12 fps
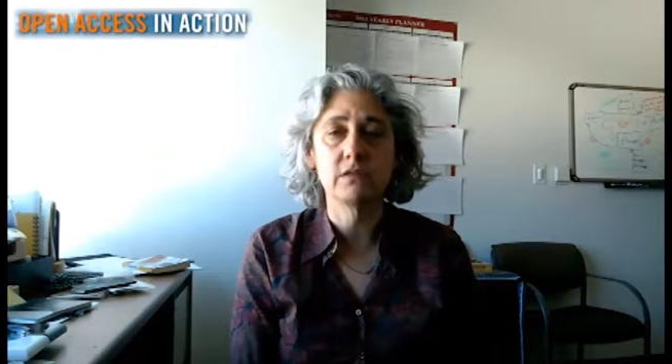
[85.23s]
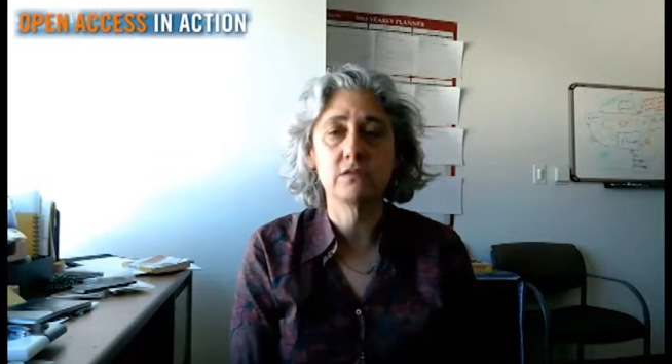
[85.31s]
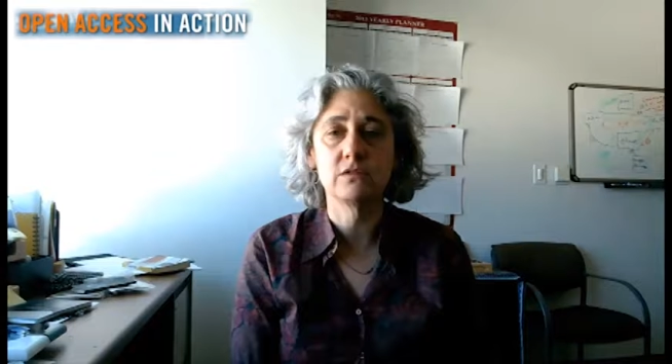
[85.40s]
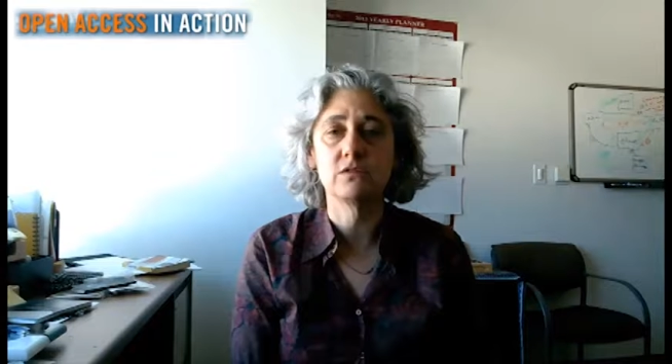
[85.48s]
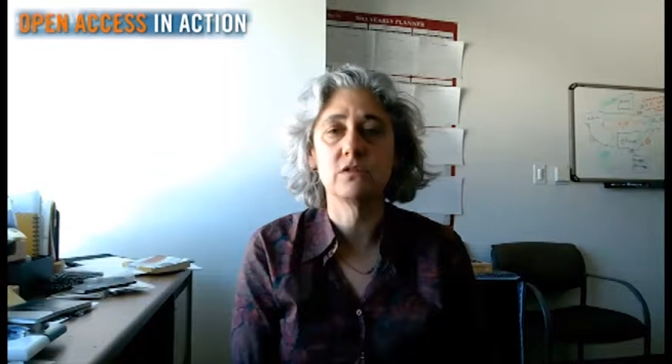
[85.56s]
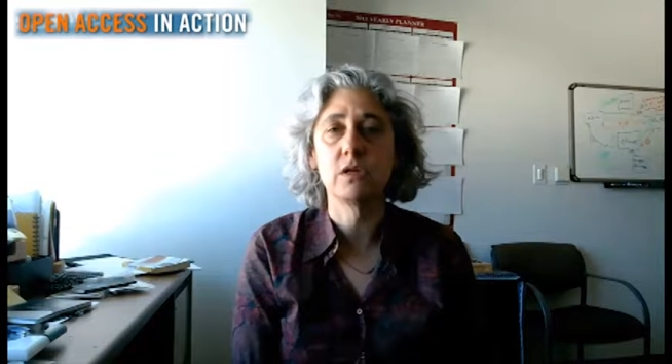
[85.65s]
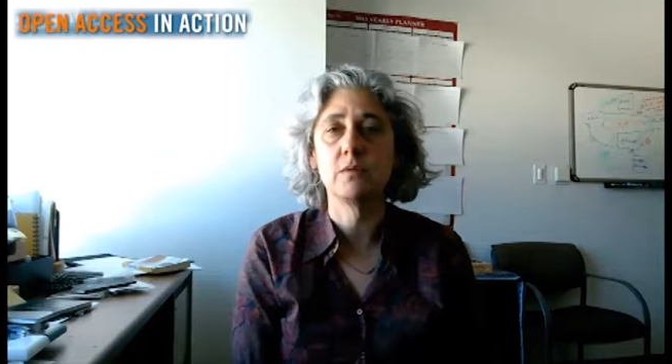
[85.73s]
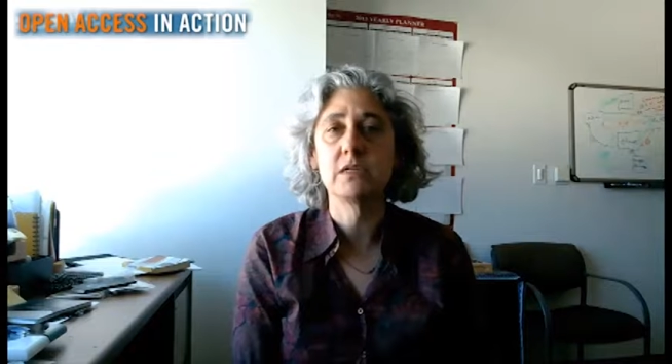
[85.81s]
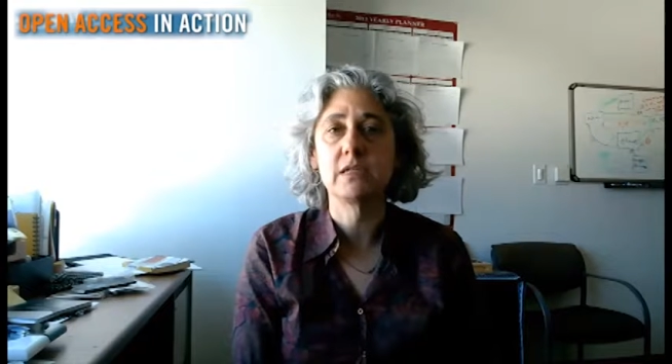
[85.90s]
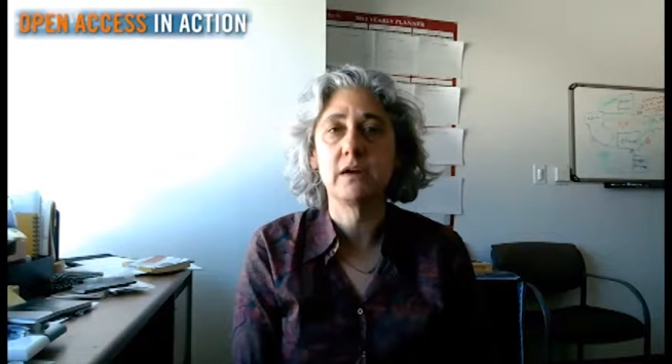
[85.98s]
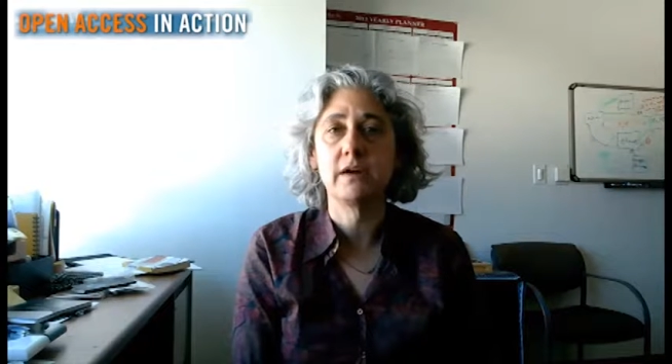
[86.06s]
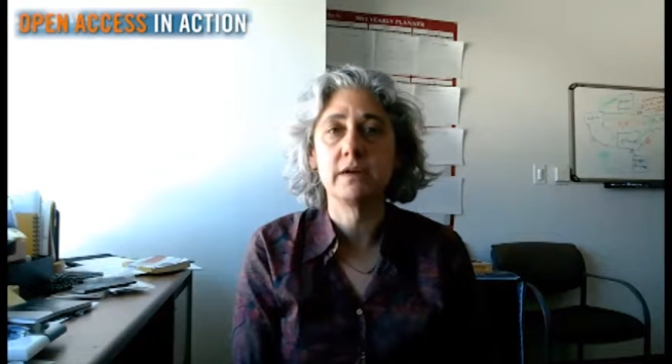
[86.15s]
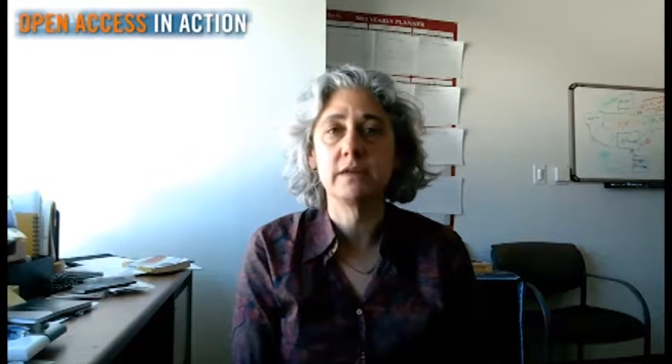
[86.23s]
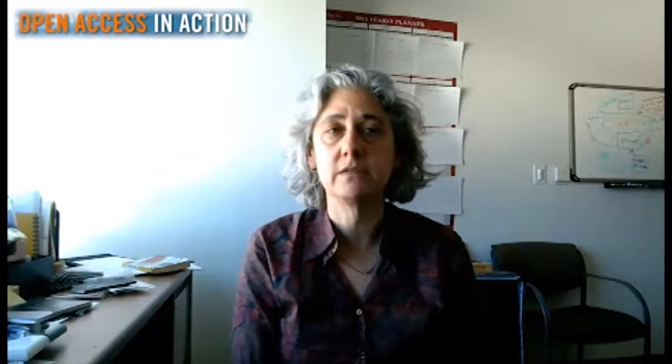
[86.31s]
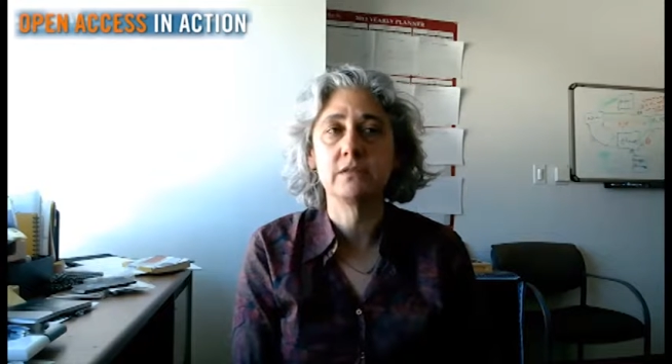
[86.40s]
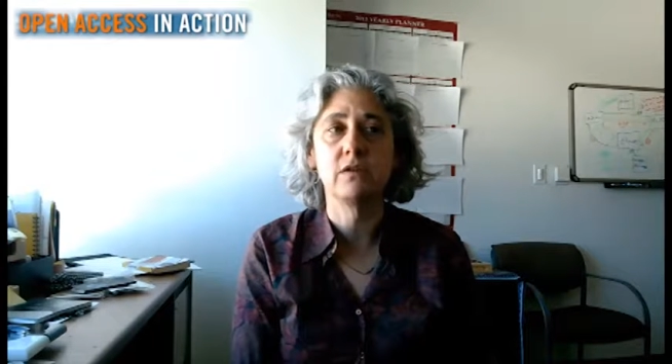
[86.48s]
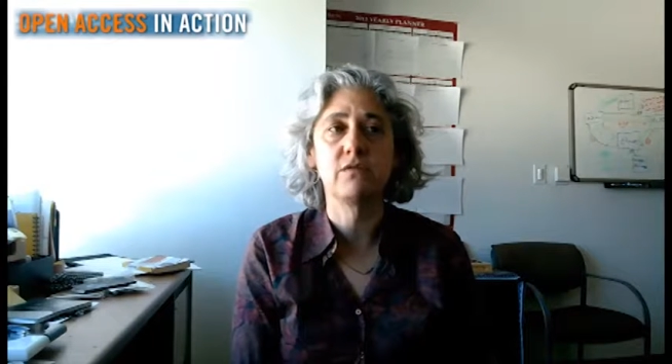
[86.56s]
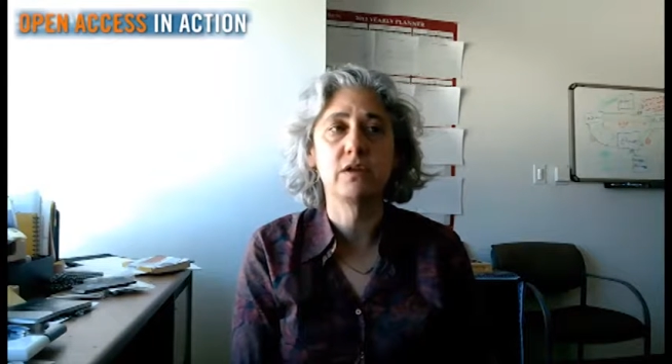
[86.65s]
on certain subject
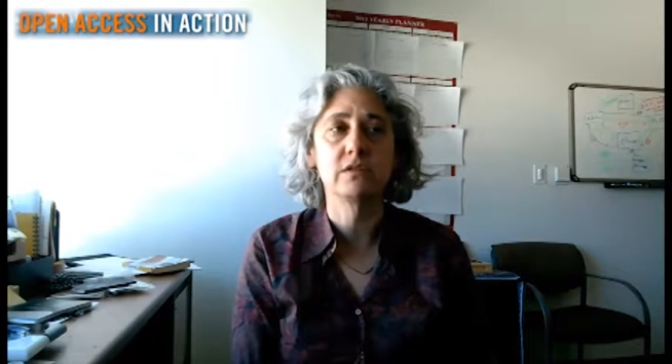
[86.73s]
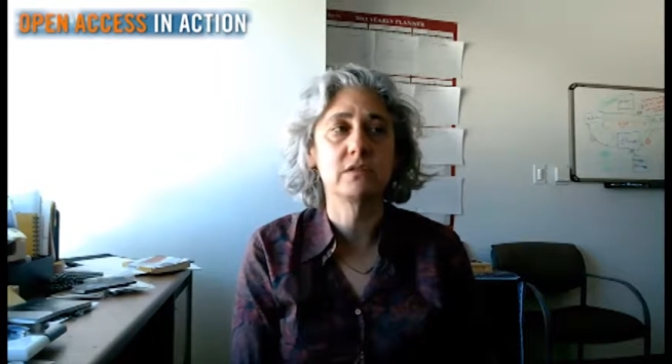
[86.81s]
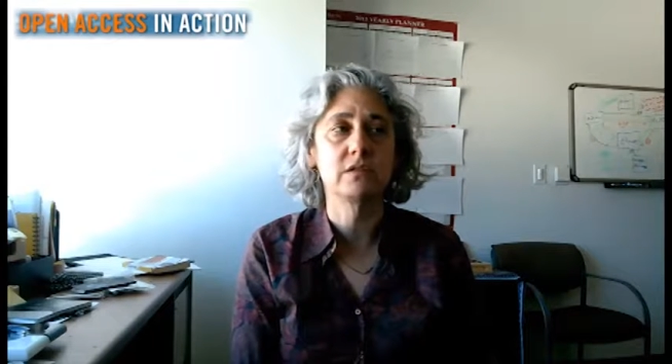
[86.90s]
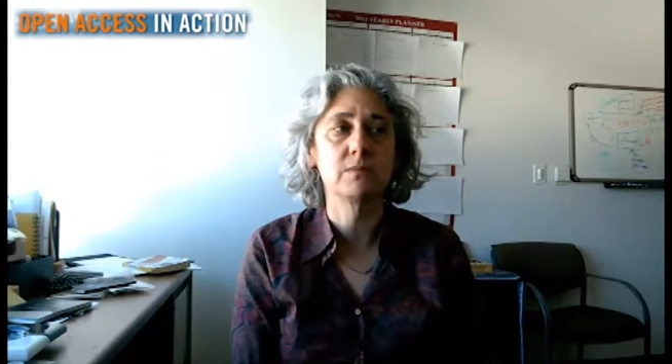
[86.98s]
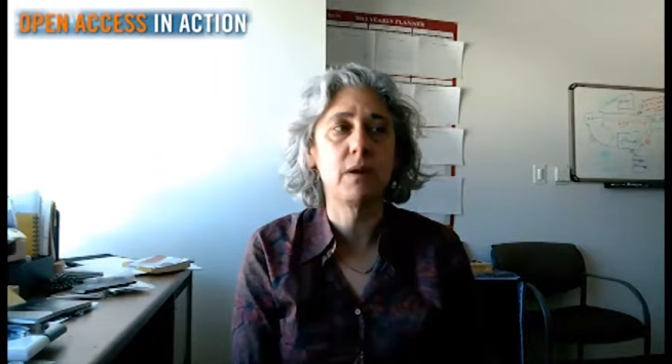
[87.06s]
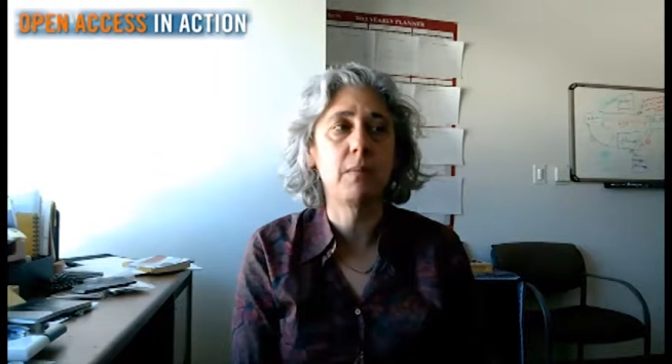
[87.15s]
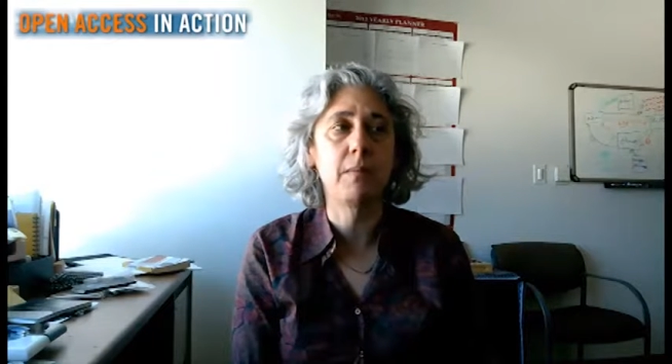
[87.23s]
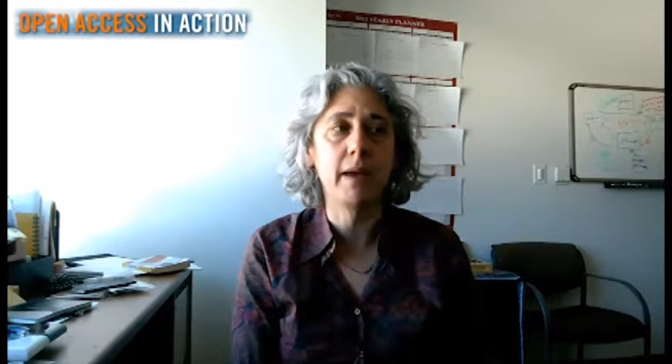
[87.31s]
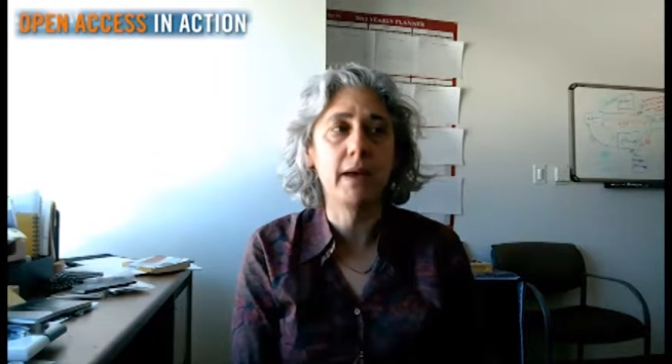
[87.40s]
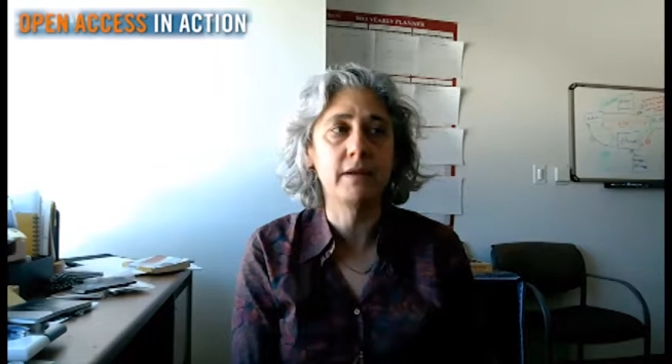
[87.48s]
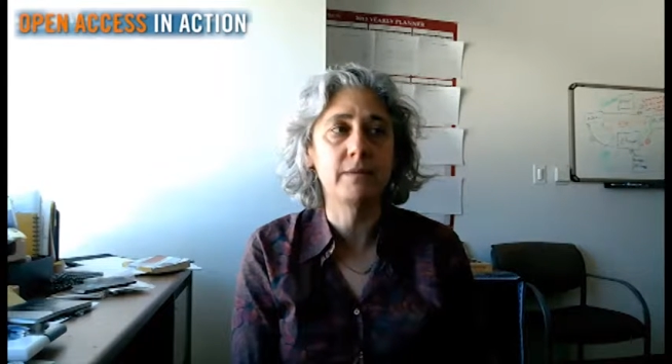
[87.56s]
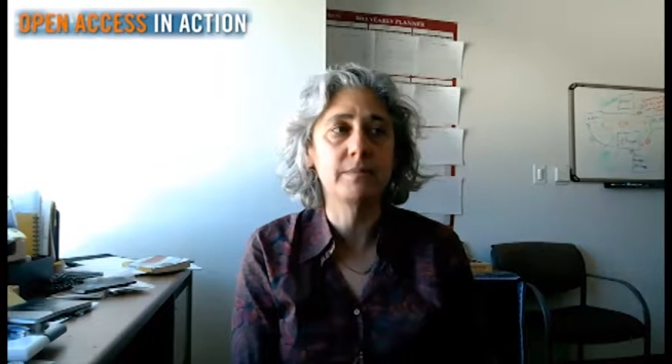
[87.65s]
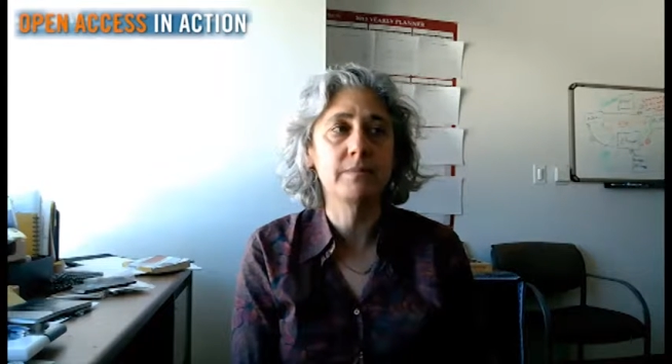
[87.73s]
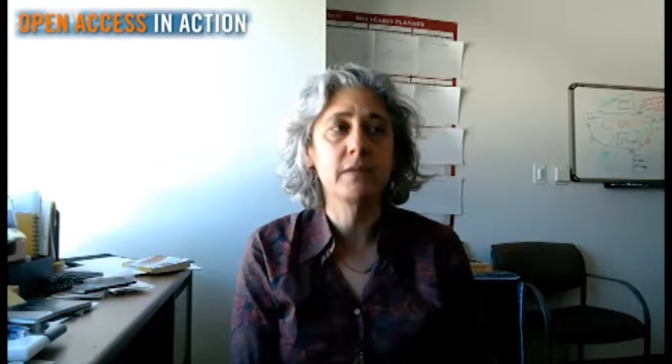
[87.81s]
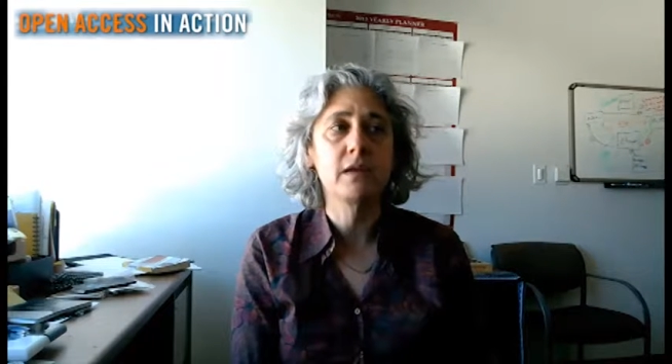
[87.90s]
areas. So for instance, PubMed.